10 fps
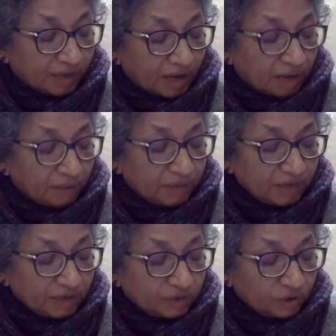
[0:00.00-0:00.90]
Ammi
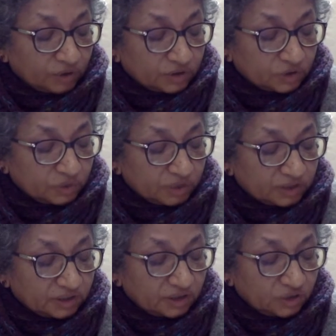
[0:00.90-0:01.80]
had taught her to make
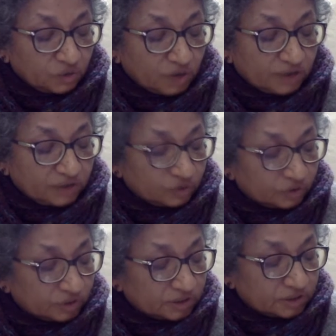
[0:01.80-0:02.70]
thin rumali
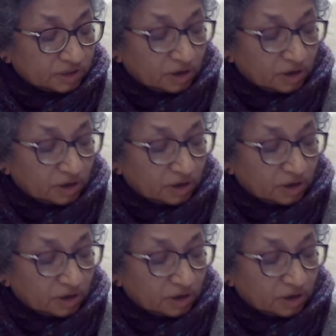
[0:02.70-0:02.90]
rotis